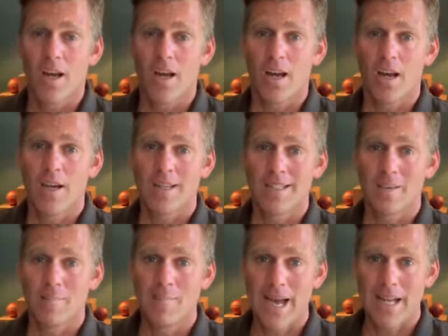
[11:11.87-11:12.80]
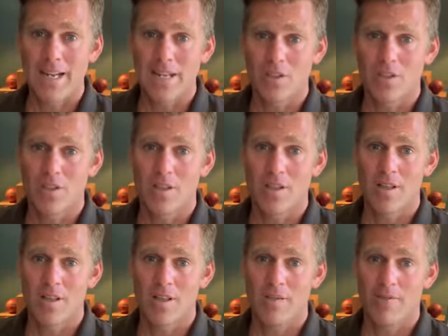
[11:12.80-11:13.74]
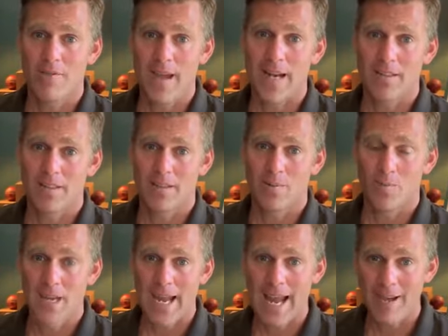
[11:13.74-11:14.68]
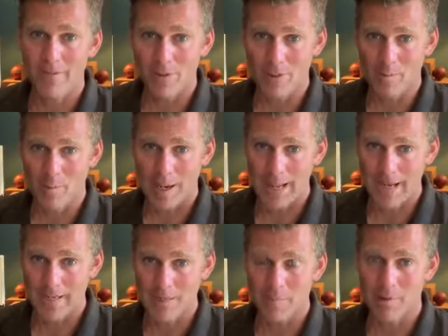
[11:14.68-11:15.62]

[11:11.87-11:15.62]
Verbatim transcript: uh, to manage the effect that we have on the planet,